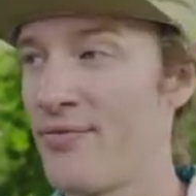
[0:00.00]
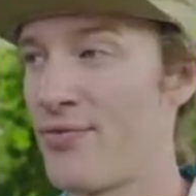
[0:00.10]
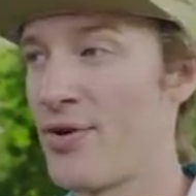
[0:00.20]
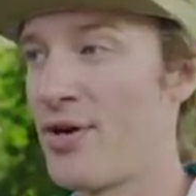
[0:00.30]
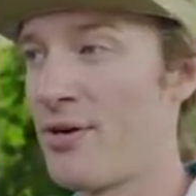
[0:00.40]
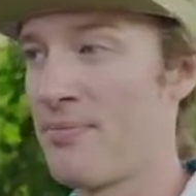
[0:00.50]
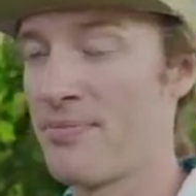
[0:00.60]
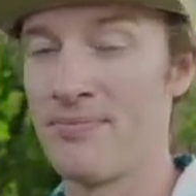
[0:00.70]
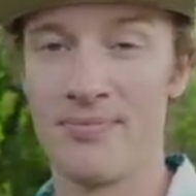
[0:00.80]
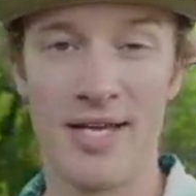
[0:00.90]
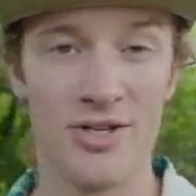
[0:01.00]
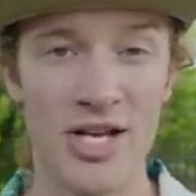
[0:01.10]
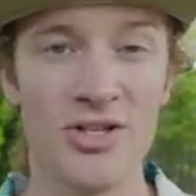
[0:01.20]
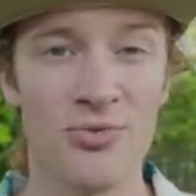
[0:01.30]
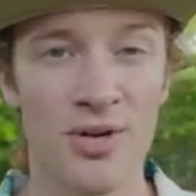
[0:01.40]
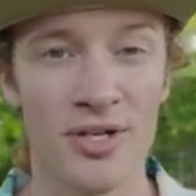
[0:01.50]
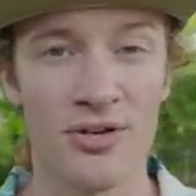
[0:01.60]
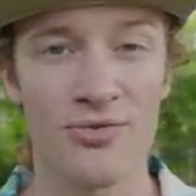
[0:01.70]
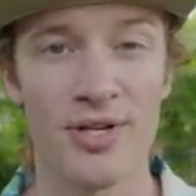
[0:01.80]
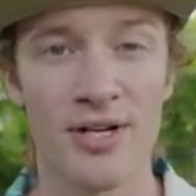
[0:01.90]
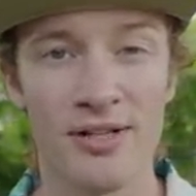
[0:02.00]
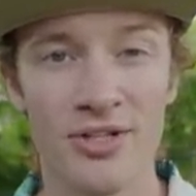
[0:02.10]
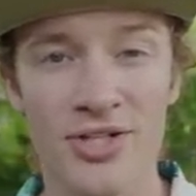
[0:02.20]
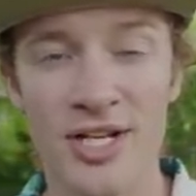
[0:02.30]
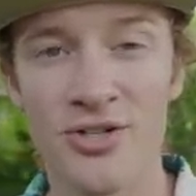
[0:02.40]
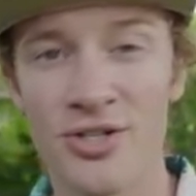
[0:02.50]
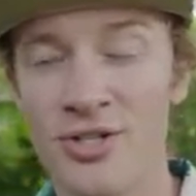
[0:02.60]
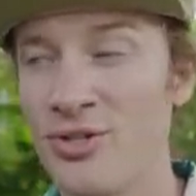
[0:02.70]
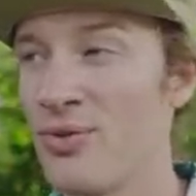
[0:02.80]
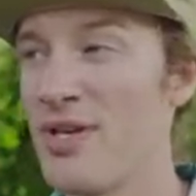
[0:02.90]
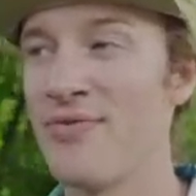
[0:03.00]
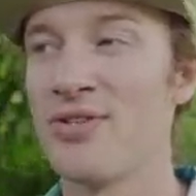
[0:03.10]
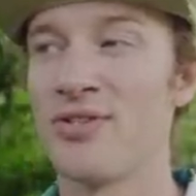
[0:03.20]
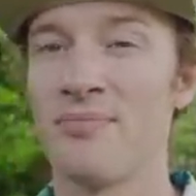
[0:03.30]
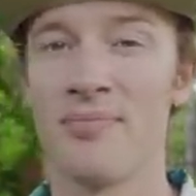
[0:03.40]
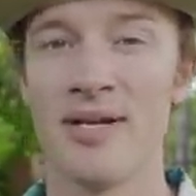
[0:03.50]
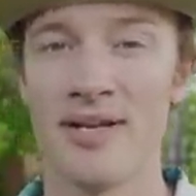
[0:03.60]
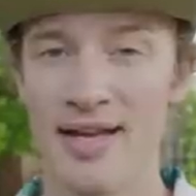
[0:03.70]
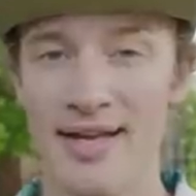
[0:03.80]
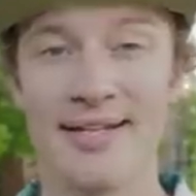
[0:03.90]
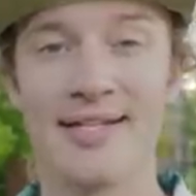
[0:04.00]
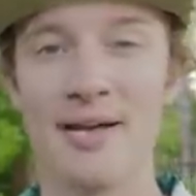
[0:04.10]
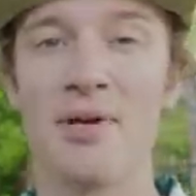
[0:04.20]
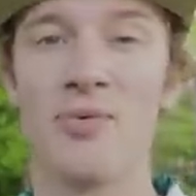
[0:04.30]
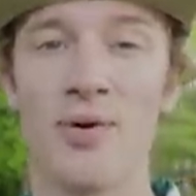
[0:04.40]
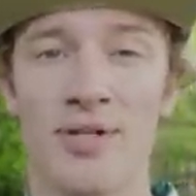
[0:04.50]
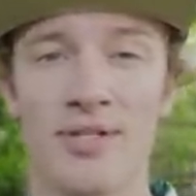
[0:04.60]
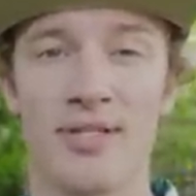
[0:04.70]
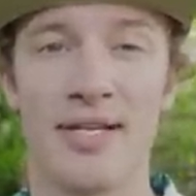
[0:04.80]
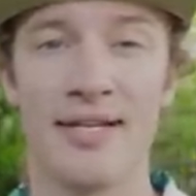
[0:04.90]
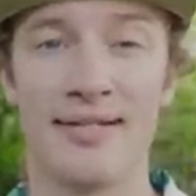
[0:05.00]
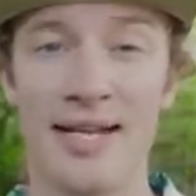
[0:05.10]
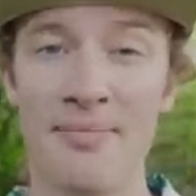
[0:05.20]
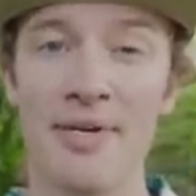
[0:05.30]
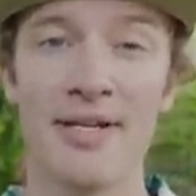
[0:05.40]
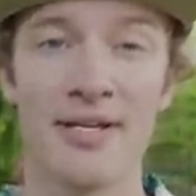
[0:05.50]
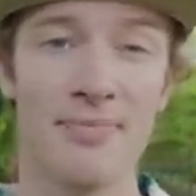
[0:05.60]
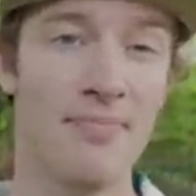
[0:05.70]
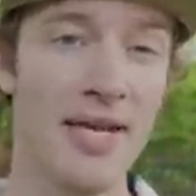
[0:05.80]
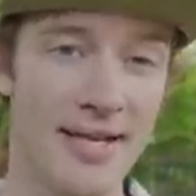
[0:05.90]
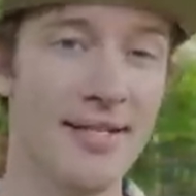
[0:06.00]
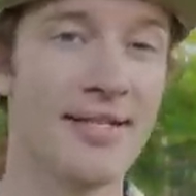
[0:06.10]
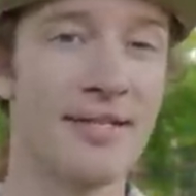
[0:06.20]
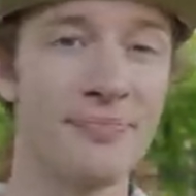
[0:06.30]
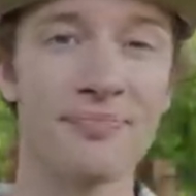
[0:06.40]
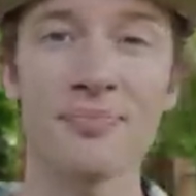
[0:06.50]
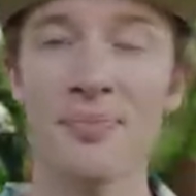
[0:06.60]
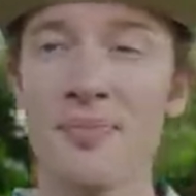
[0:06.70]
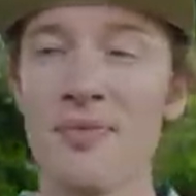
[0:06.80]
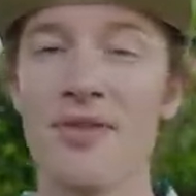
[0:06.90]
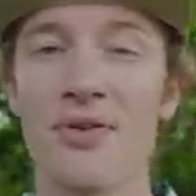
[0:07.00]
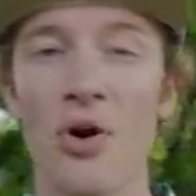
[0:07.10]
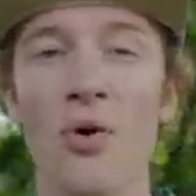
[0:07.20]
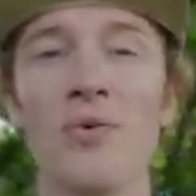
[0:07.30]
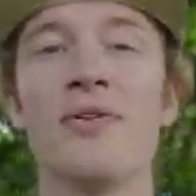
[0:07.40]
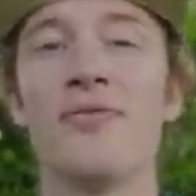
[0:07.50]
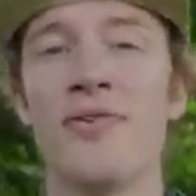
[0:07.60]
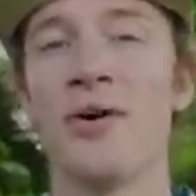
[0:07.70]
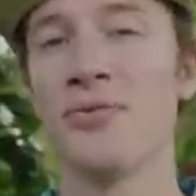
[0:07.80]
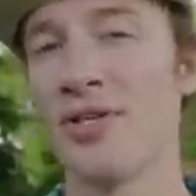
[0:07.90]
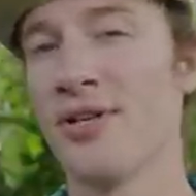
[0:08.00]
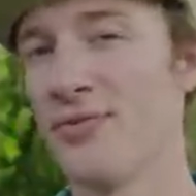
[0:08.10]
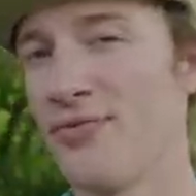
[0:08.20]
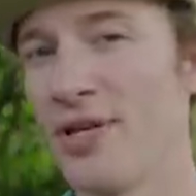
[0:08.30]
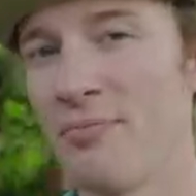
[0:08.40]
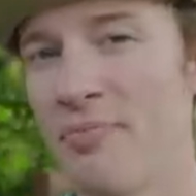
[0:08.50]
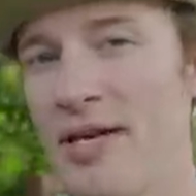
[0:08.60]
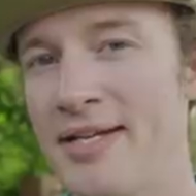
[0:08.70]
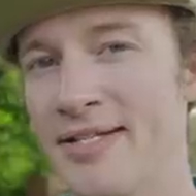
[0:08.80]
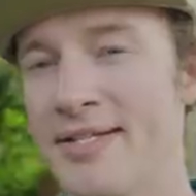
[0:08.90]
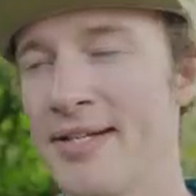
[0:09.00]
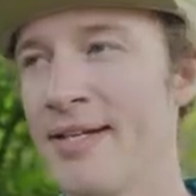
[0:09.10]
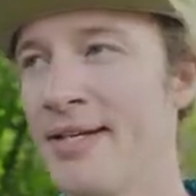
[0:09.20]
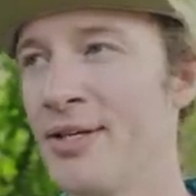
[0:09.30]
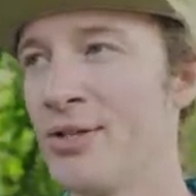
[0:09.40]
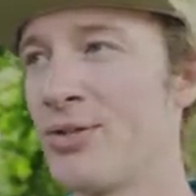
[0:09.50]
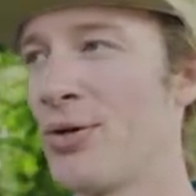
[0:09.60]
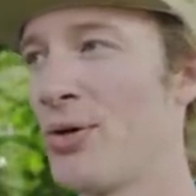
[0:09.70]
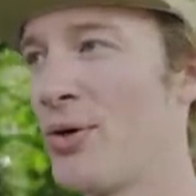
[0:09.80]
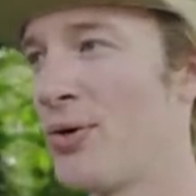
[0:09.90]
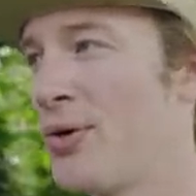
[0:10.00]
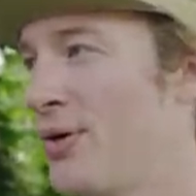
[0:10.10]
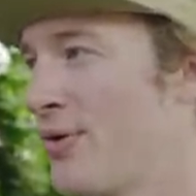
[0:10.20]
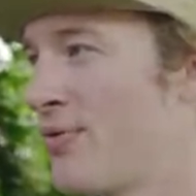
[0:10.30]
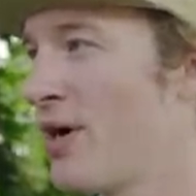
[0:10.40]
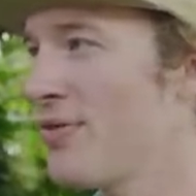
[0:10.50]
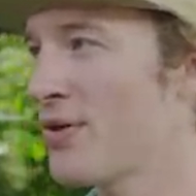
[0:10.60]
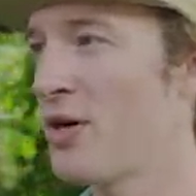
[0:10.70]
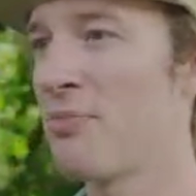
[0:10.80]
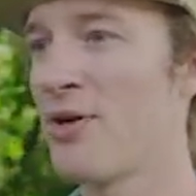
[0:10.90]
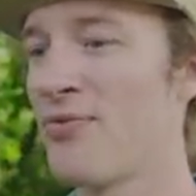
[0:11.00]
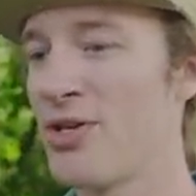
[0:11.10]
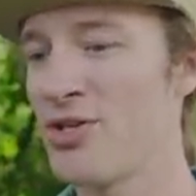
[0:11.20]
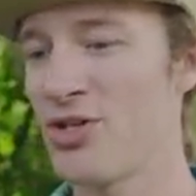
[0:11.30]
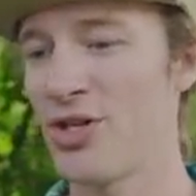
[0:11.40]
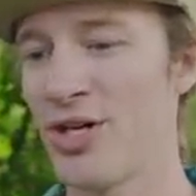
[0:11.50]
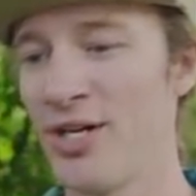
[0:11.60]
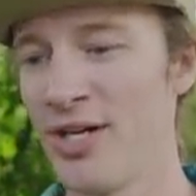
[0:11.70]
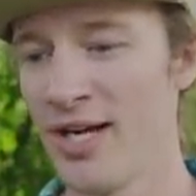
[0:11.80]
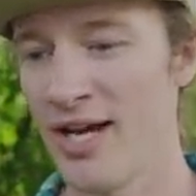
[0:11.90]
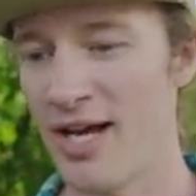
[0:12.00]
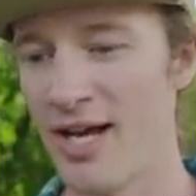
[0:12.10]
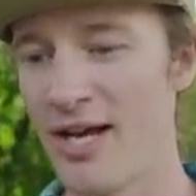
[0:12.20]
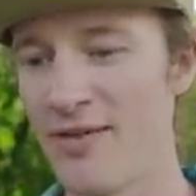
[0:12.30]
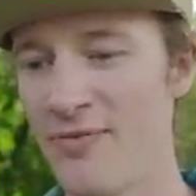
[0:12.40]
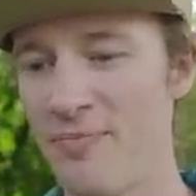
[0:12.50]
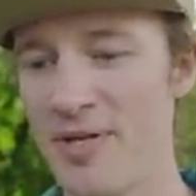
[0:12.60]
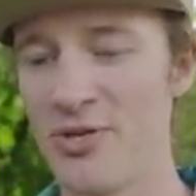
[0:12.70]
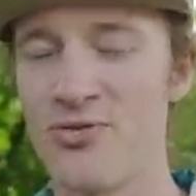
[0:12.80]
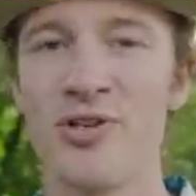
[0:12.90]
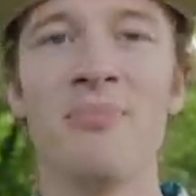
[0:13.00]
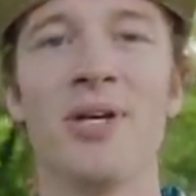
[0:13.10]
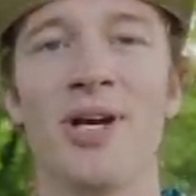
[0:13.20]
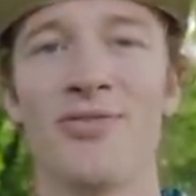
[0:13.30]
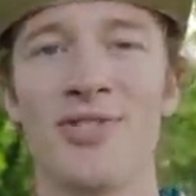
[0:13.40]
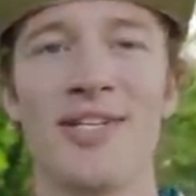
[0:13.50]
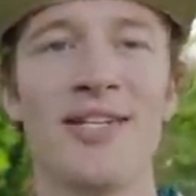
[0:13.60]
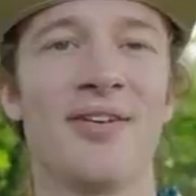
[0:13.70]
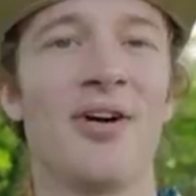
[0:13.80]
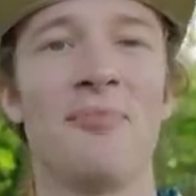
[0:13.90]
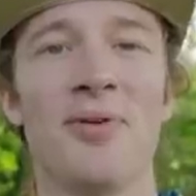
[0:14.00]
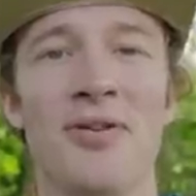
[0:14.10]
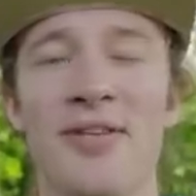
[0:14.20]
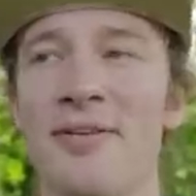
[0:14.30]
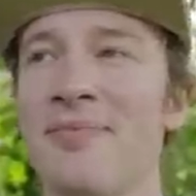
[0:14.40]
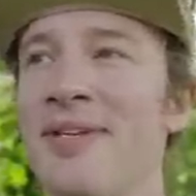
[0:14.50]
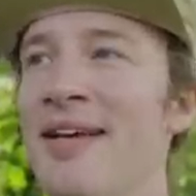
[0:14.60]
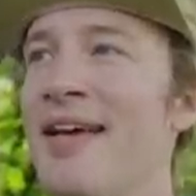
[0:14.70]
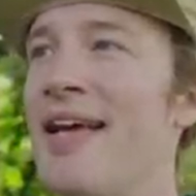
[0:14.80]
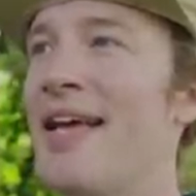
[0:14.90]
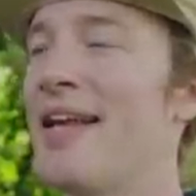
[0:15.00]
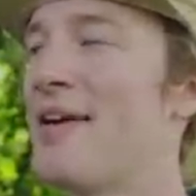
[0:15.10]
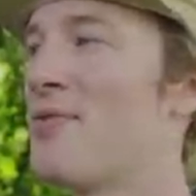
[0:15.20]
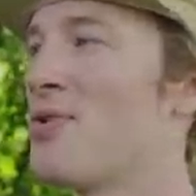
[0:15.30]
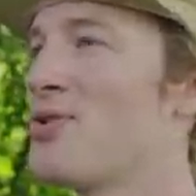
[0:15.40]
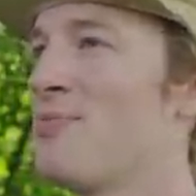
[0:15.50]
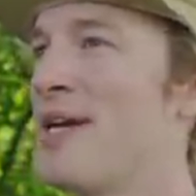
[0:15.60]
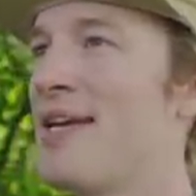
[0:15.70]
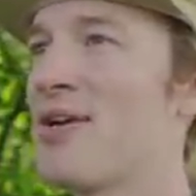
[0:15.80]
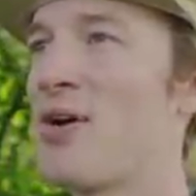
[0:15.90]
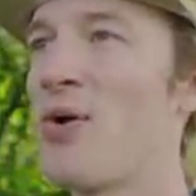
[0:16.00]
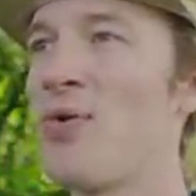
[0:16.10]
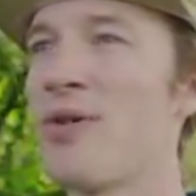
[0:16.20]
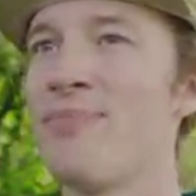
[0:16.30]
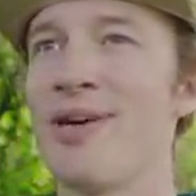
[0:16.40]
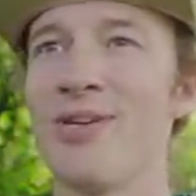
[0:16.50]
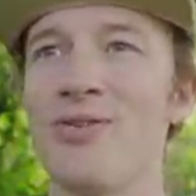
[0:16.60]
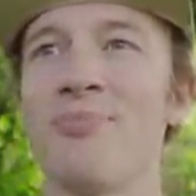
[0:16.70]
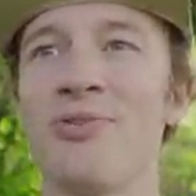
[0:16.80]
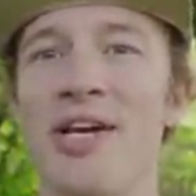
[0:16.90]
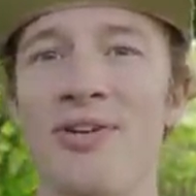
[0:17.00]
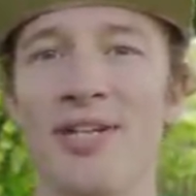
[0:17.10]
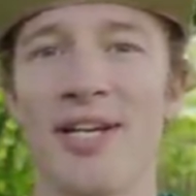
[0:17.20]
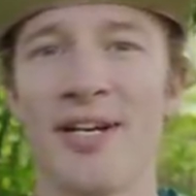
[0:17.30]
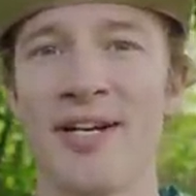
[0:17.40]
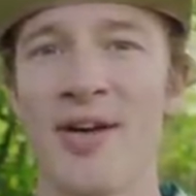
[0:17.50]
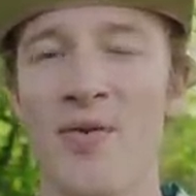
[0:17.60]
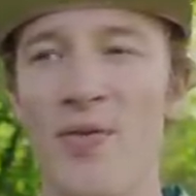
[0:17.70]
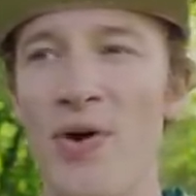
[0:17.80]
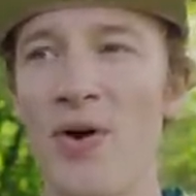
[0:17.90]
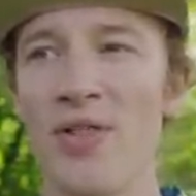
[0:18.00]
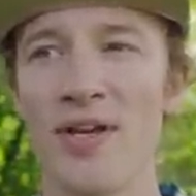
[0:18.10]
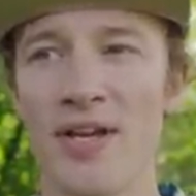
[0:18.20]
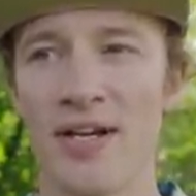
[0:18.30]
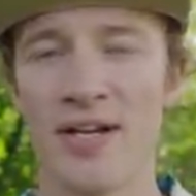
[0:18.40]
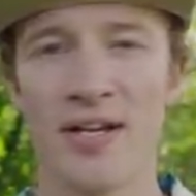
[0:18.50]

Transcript: from endangered one, critical endangered, to even some endemic ones. And endemic means they're only found here in the Philippines. So throughout the couple of years here, I've been dreaming of seeing a couple of them. And I've also made a go with my YouTube channel here with all the